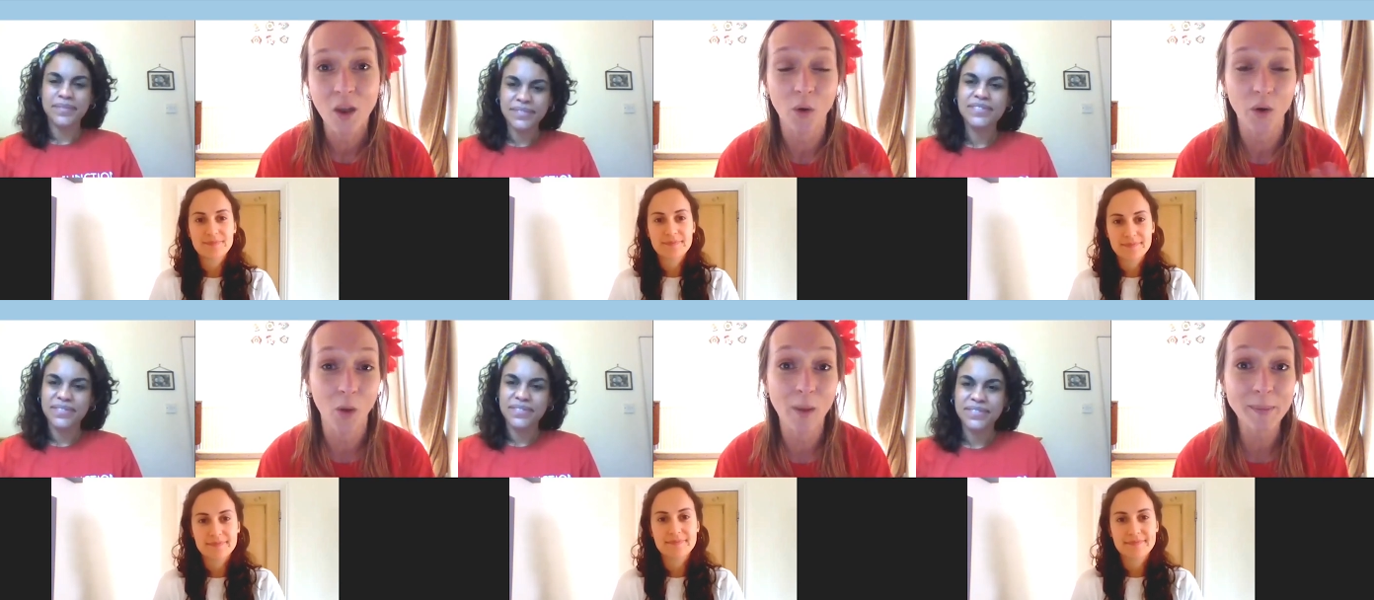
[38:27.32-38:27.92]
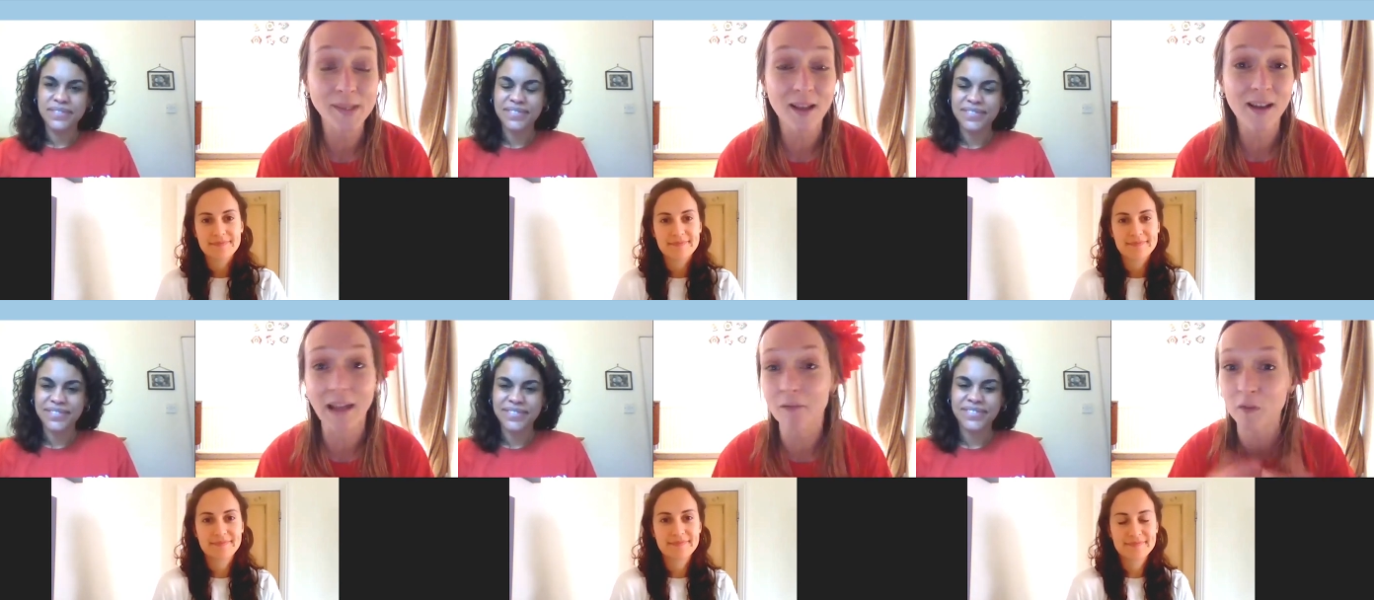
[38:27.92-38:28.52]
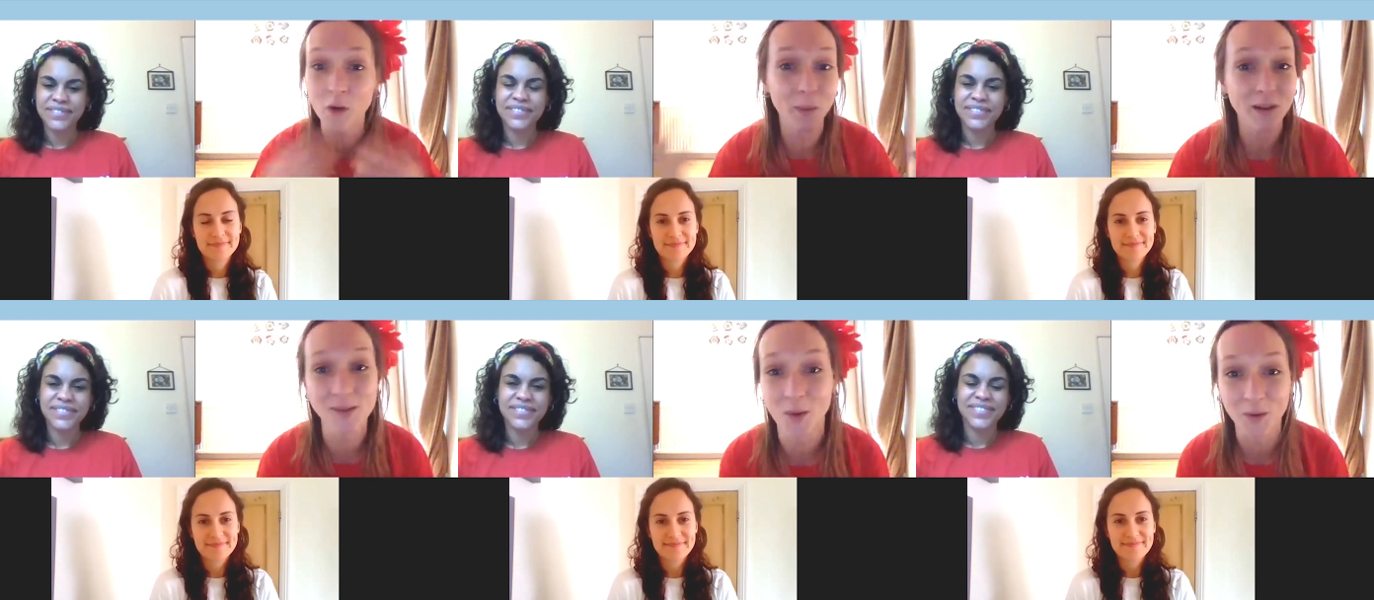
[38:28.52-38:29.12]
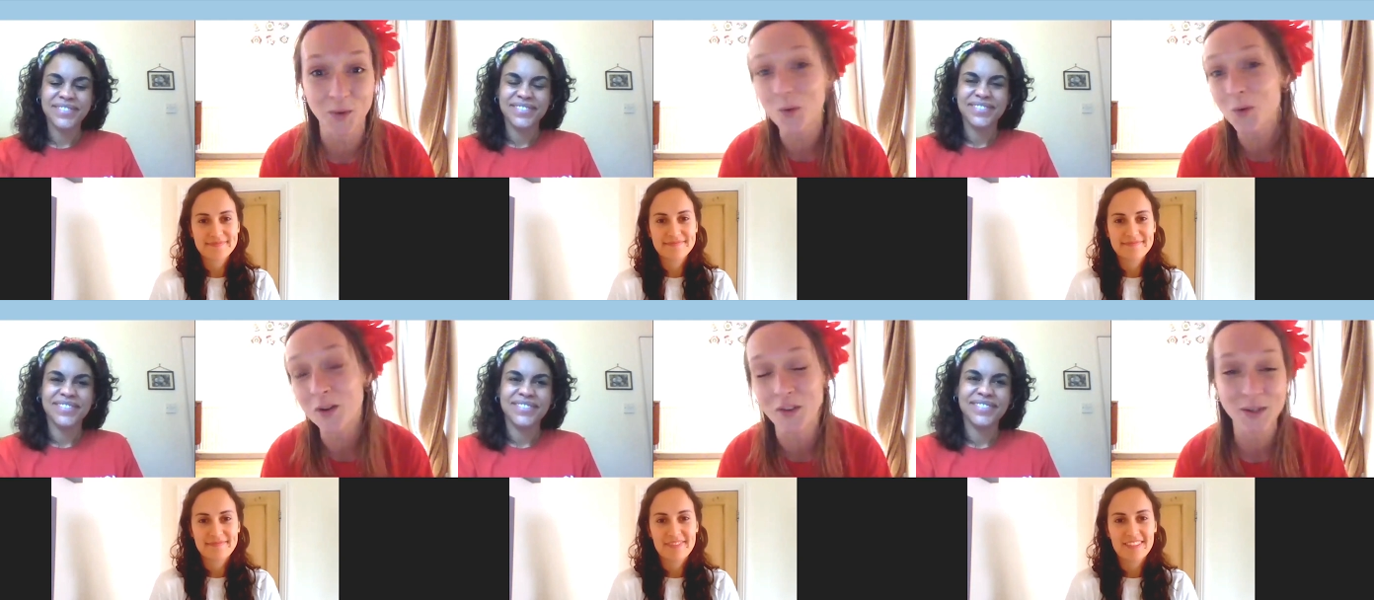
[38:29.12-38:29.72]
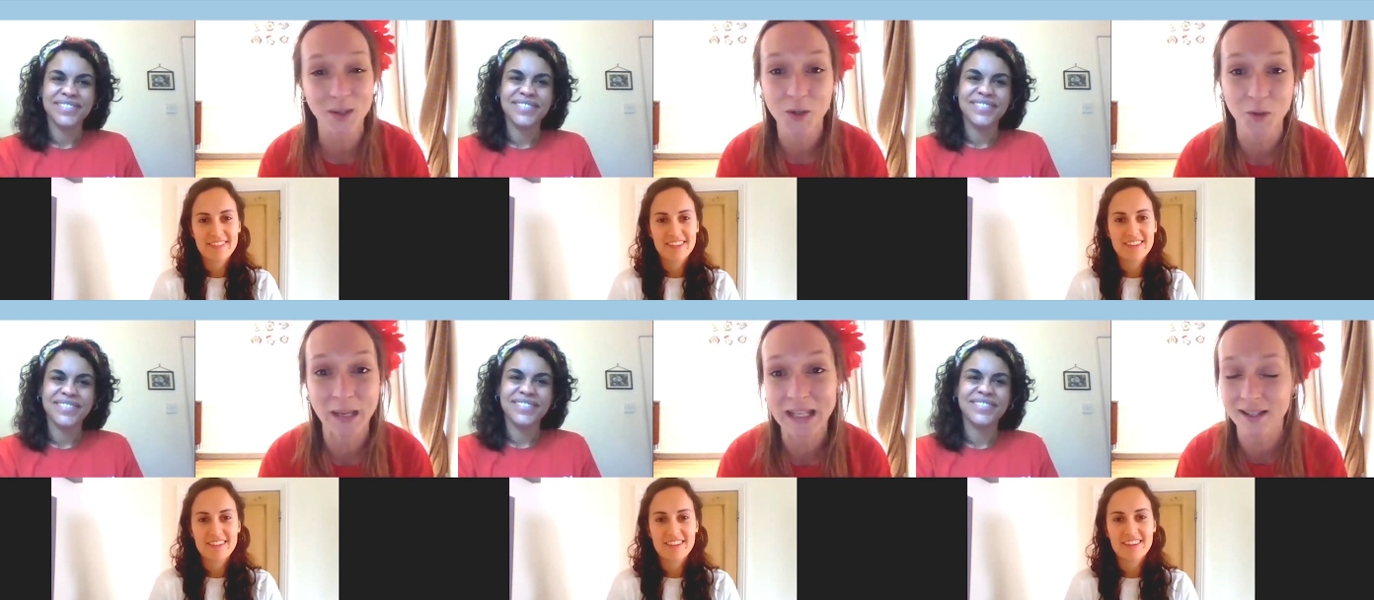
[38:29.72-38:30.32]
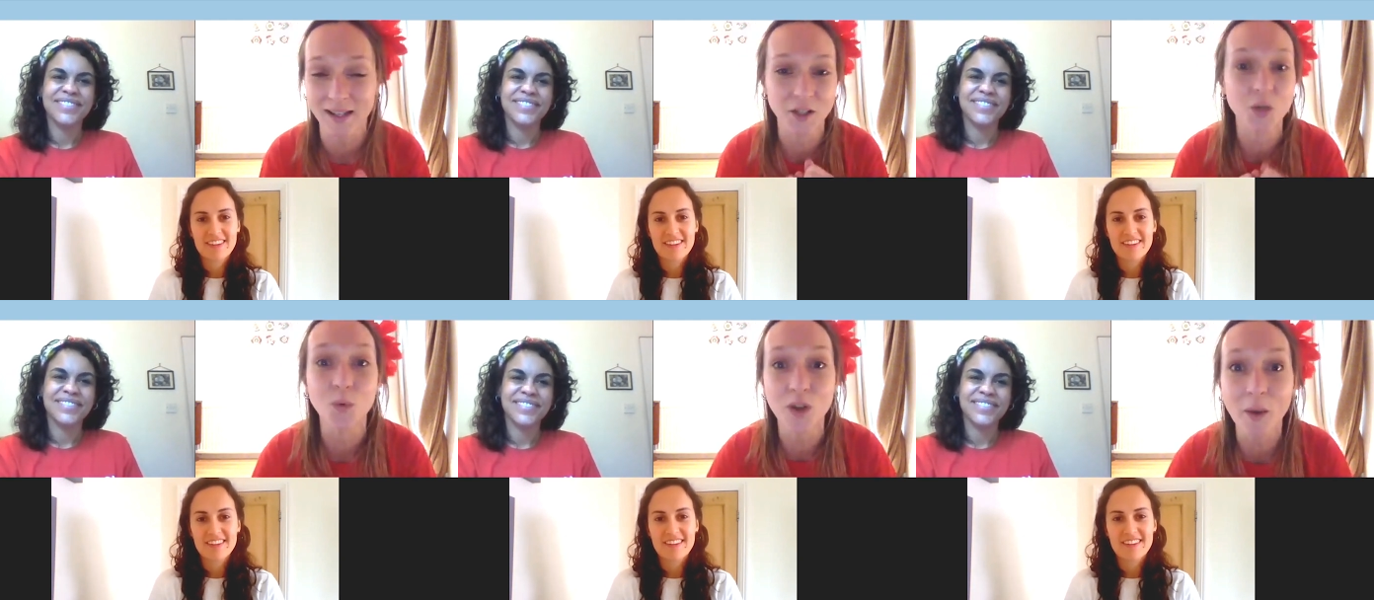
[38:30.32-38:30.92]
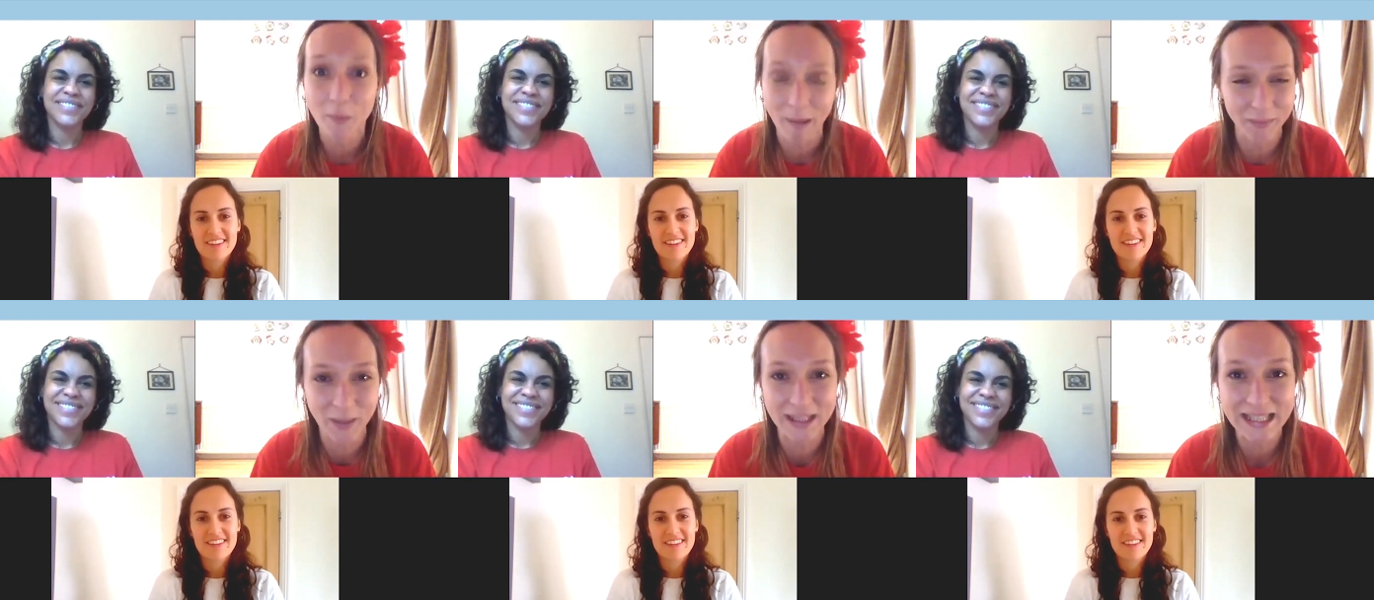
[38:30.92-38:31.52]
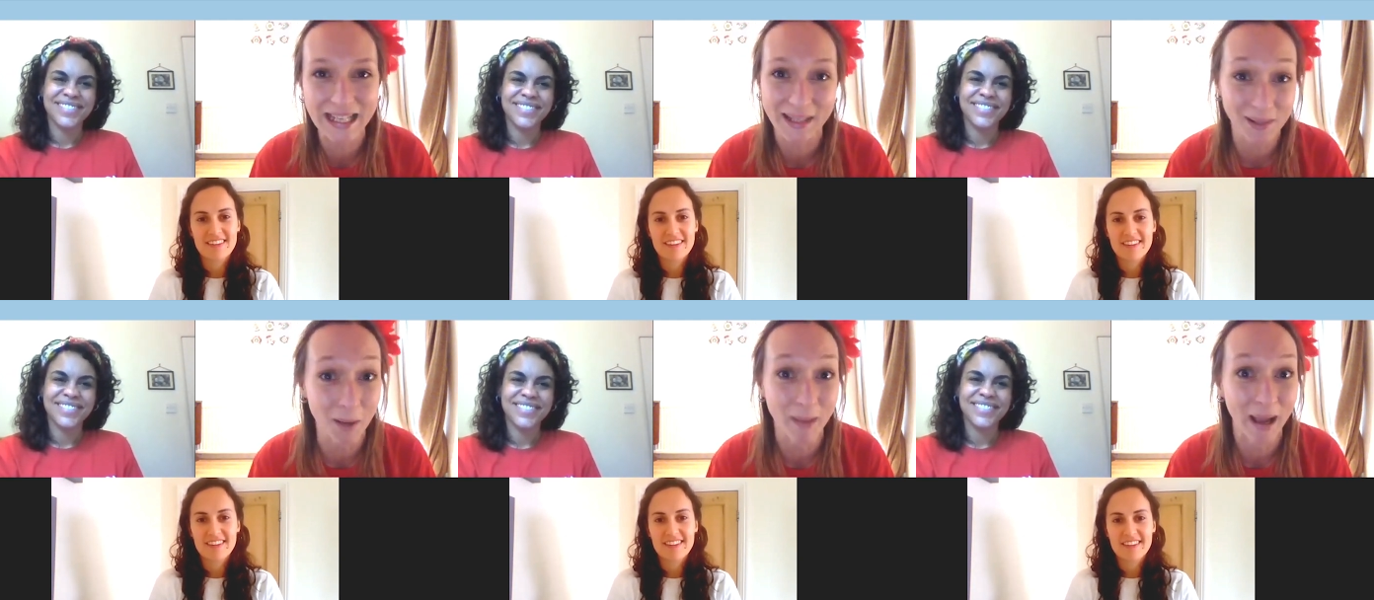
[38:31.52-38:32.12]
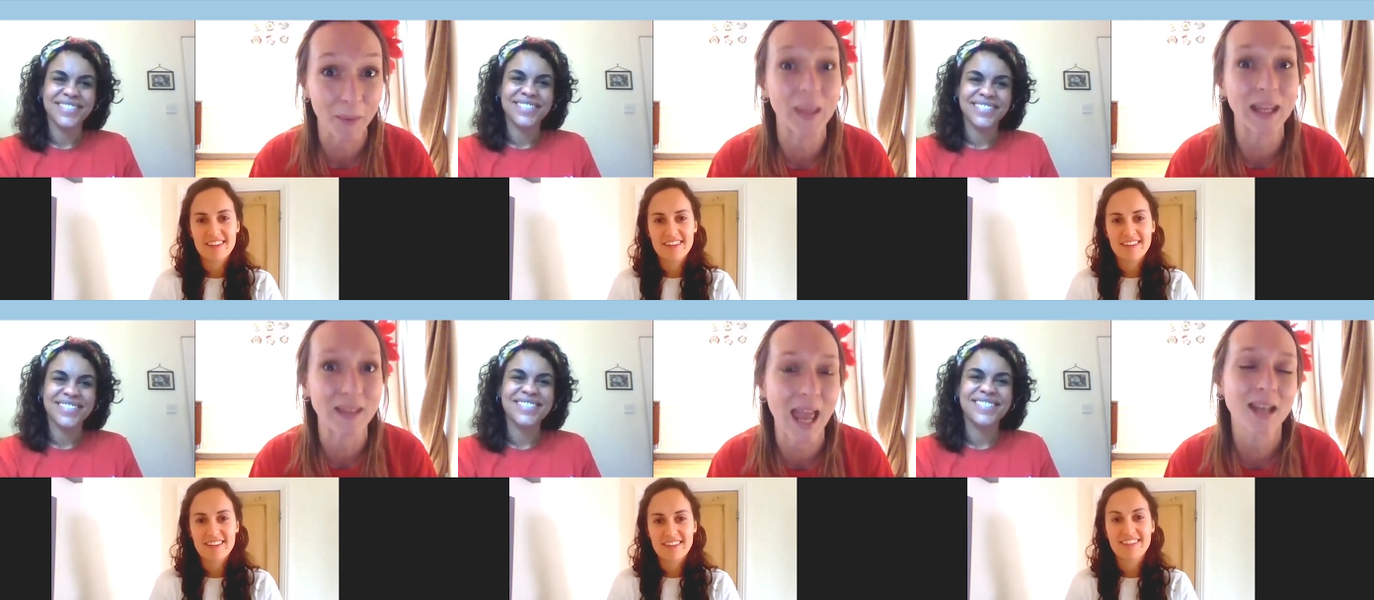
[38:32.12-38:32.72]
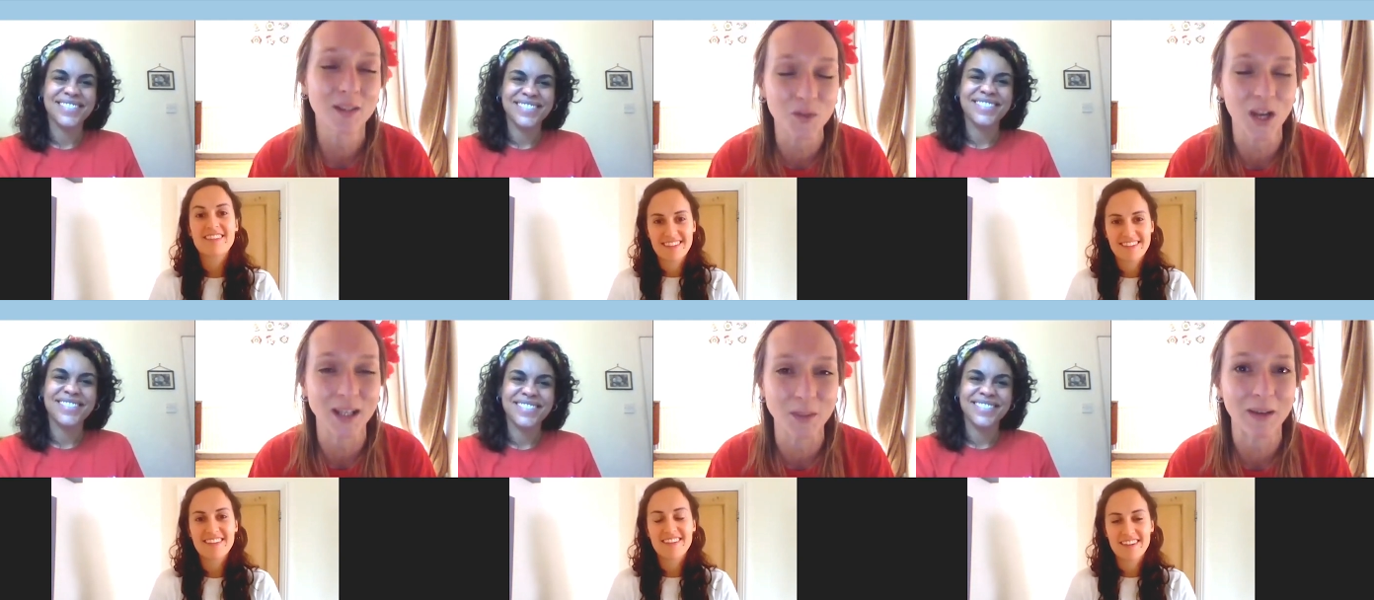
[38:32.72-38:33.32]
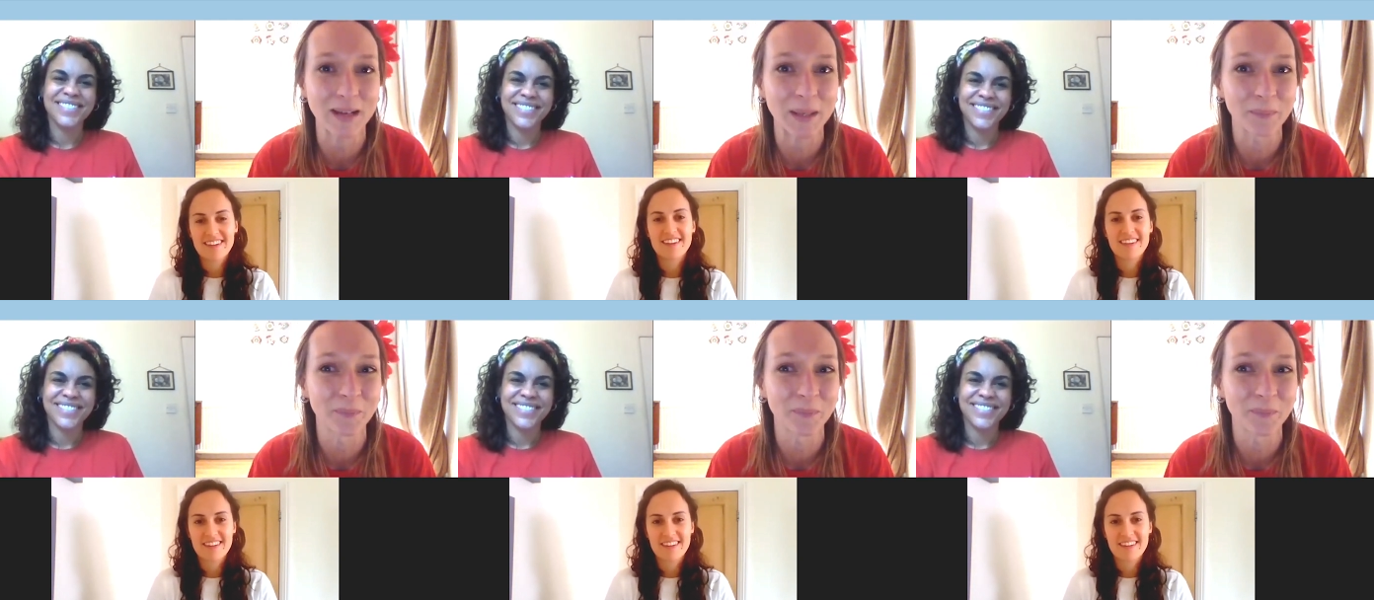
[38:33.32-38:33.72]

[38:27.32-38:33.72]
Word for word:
Speaker 1: on our website and follow us on all of our social medias, and you will know about when the tickets come out in the end of January.